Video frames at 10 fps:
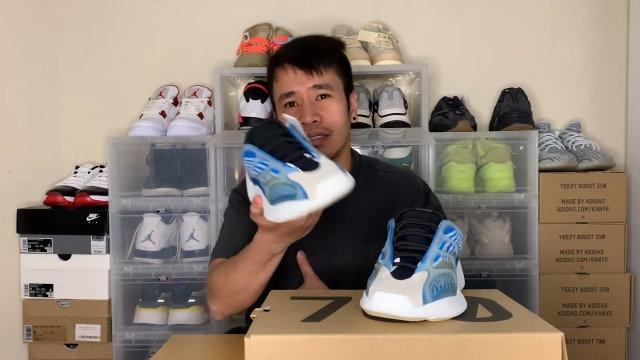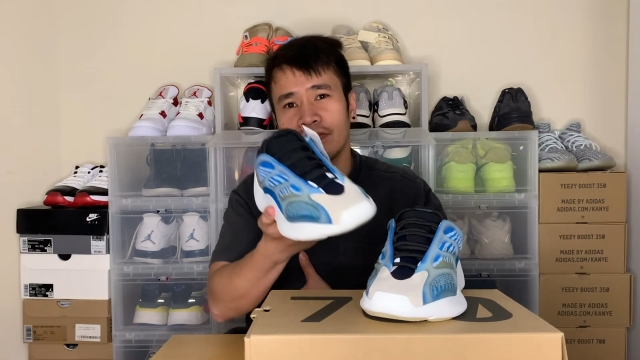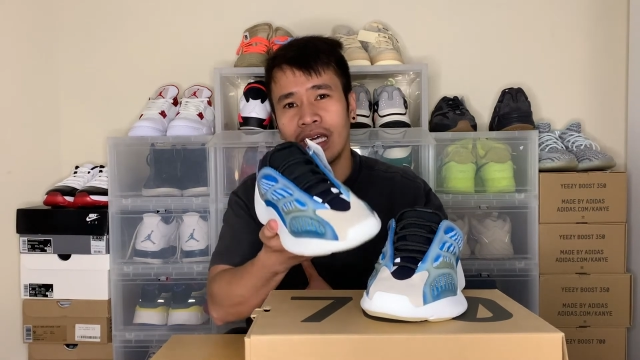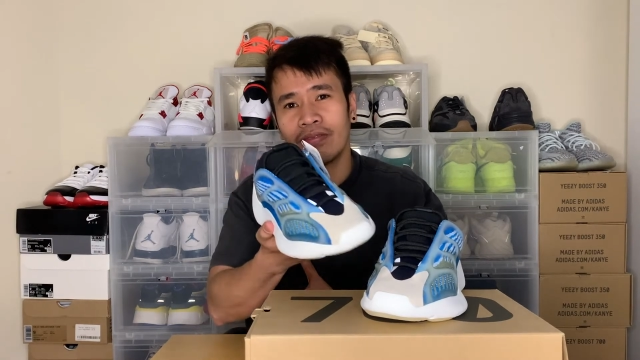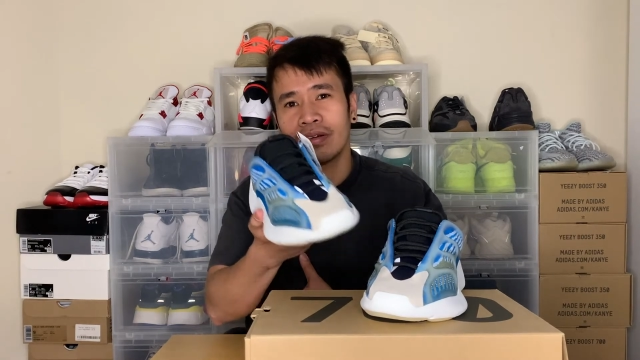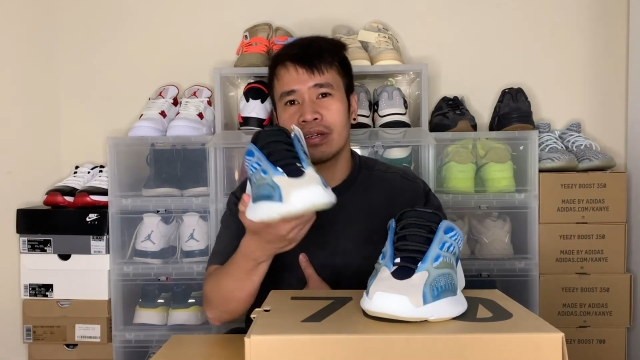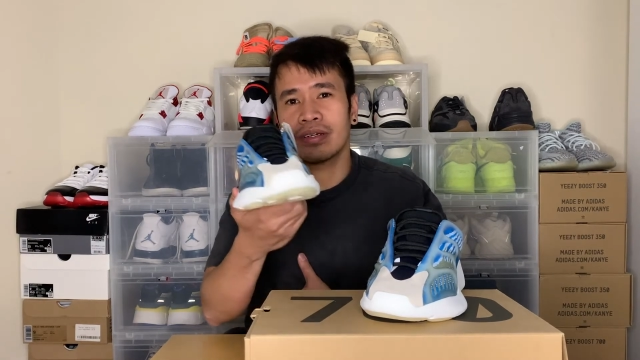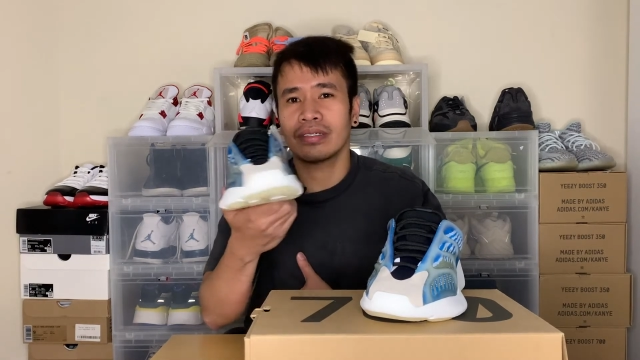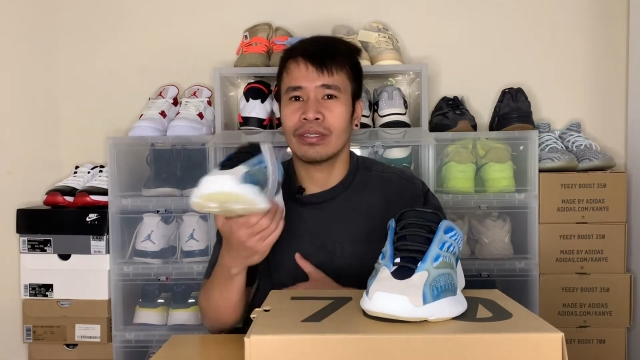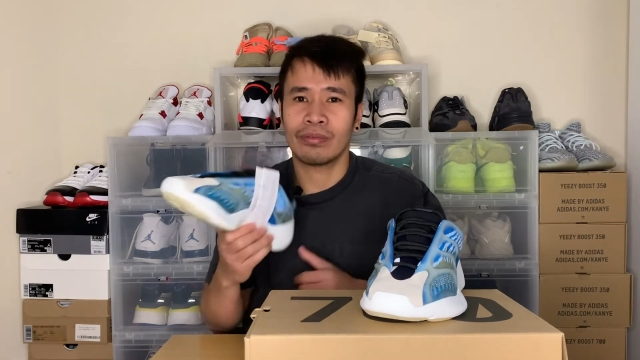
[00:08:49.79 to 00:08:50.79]
If
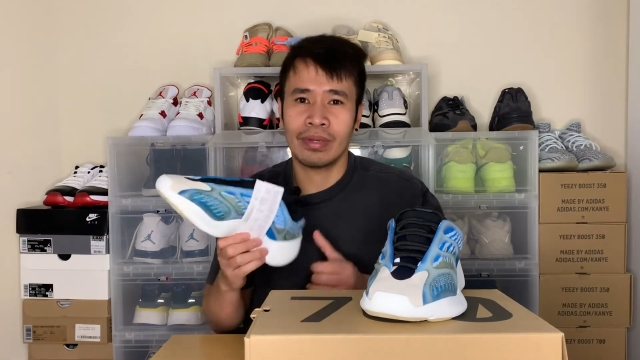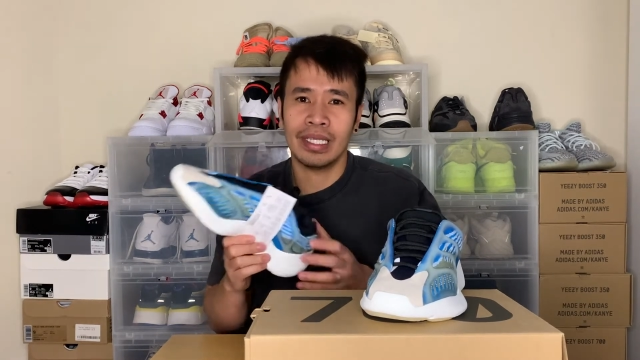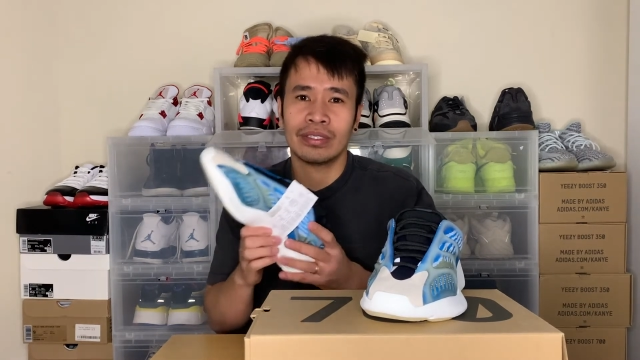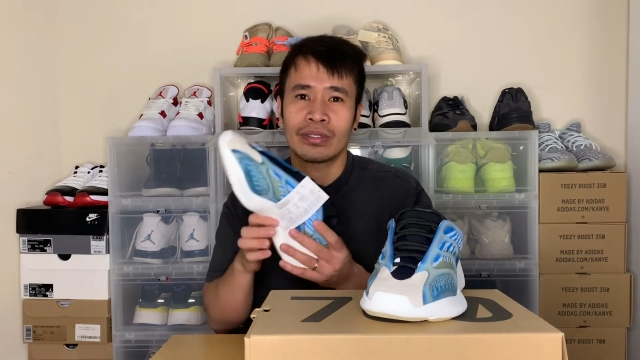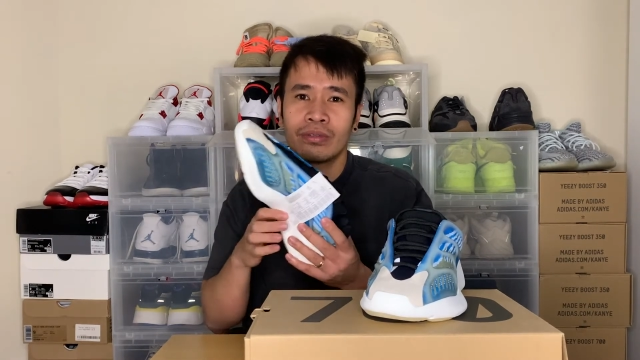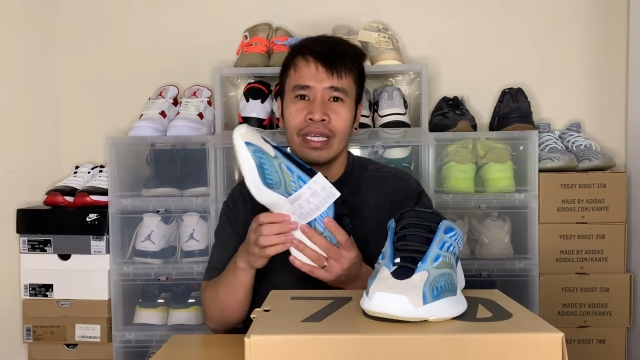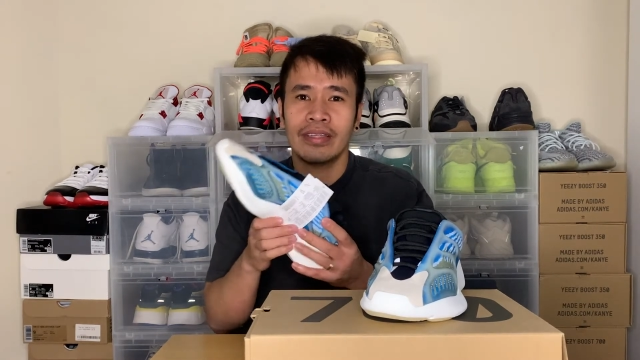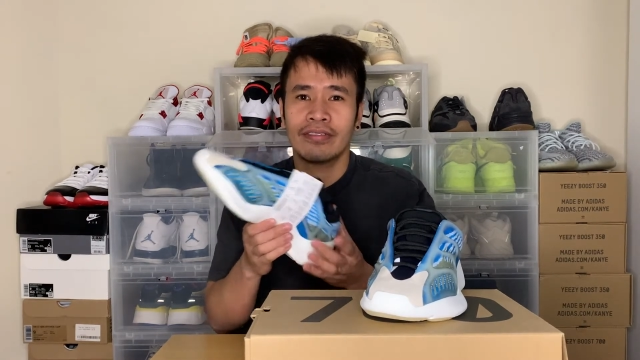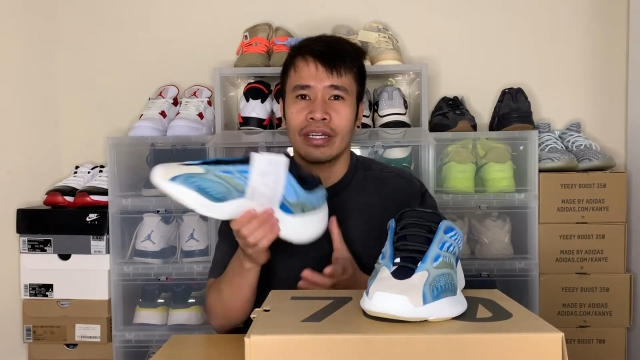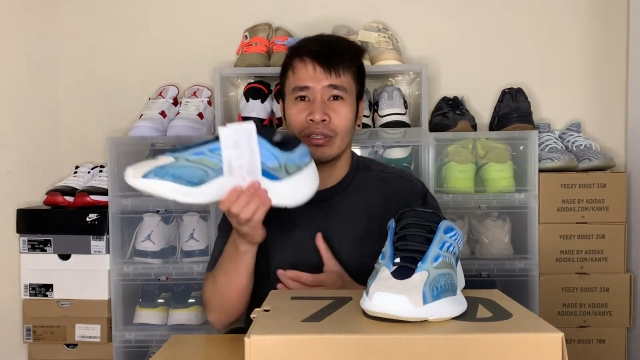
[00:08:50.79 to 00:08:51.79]
ever you're willing to
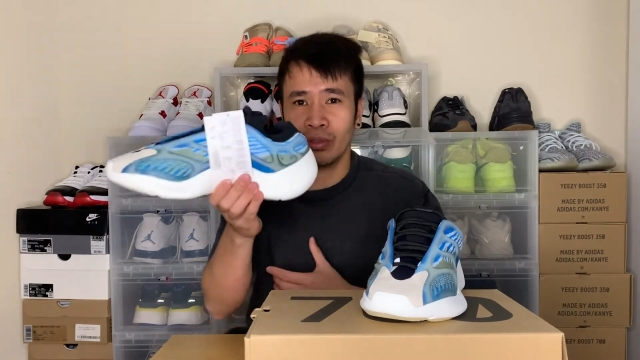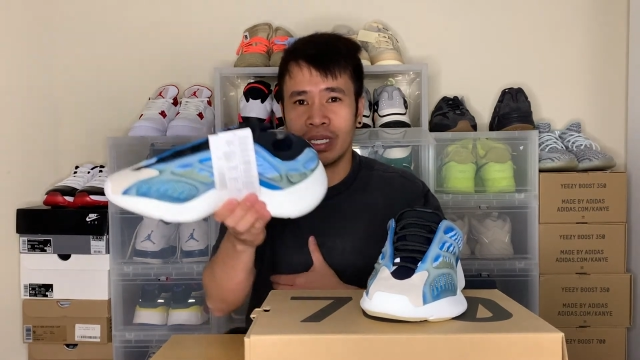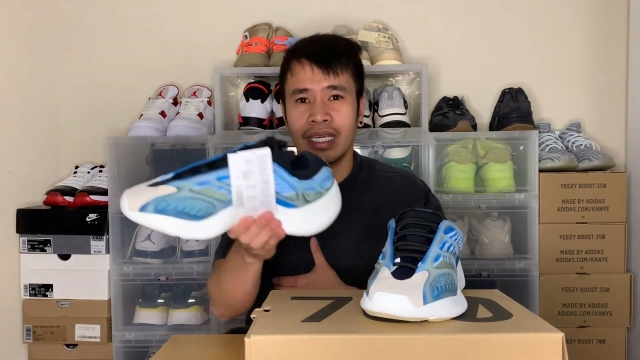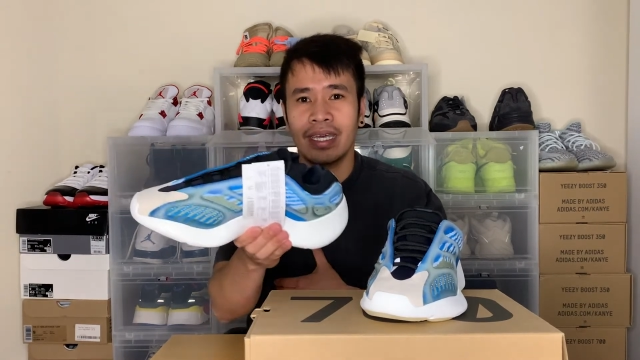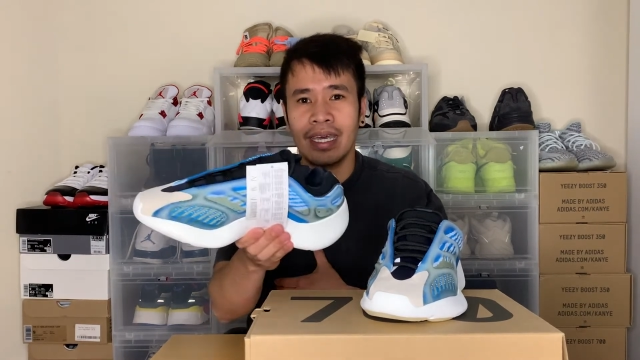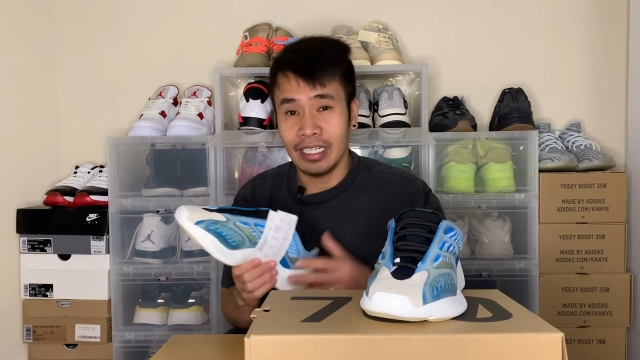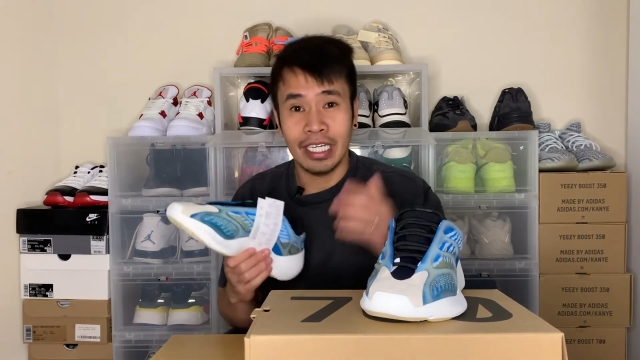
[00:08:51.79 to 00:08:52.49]
trade for a UK 8,